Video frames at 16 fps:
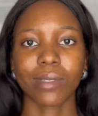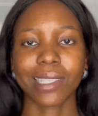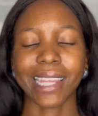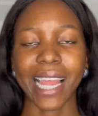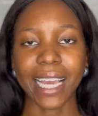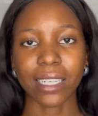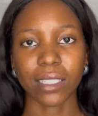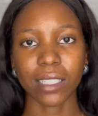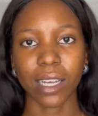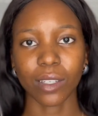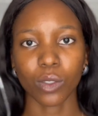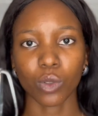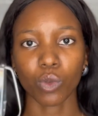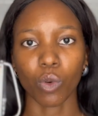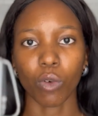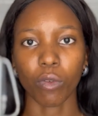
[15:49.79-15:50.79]
lighter
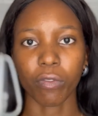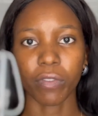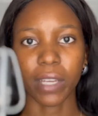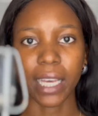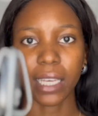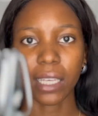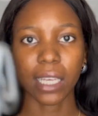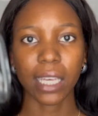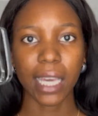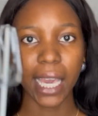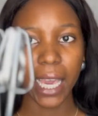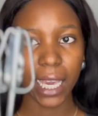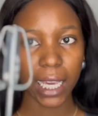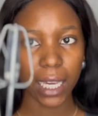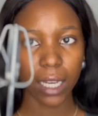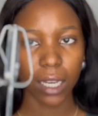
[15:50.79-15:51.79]
stuff like
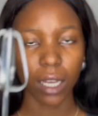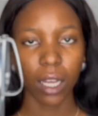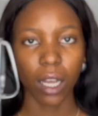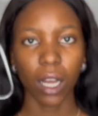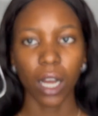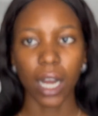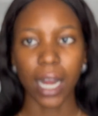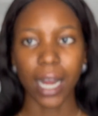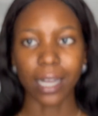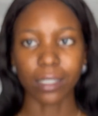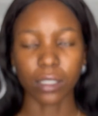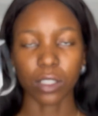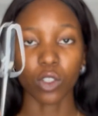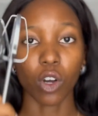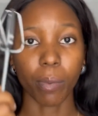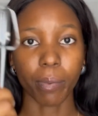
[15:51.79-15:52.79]
cake
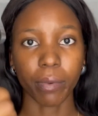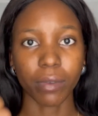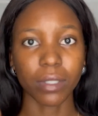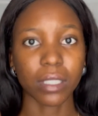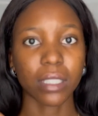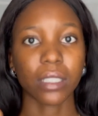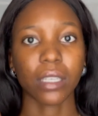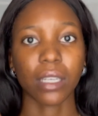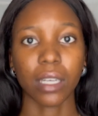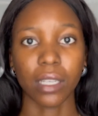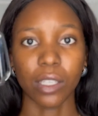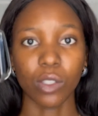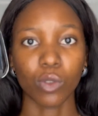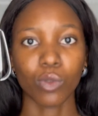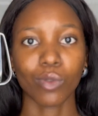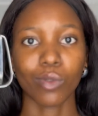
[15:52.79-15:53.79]
and incorporating air
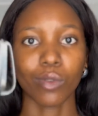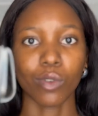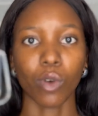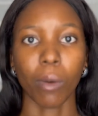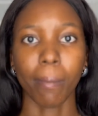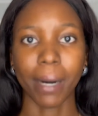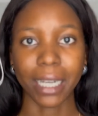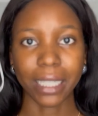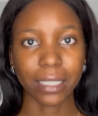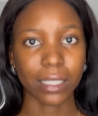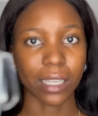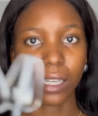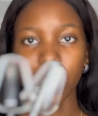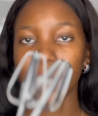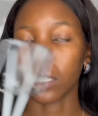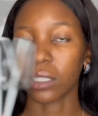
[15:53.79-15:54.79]
into your batter
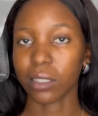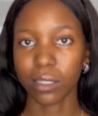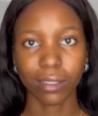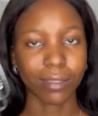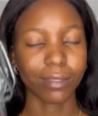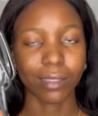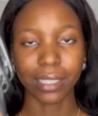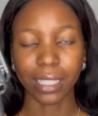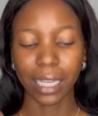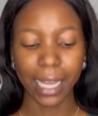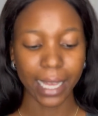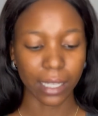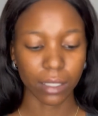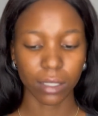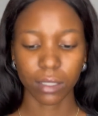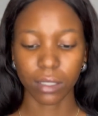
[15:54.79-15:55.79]
and the
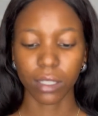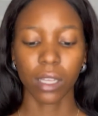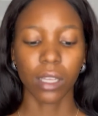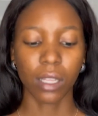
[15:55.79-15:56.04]
likes.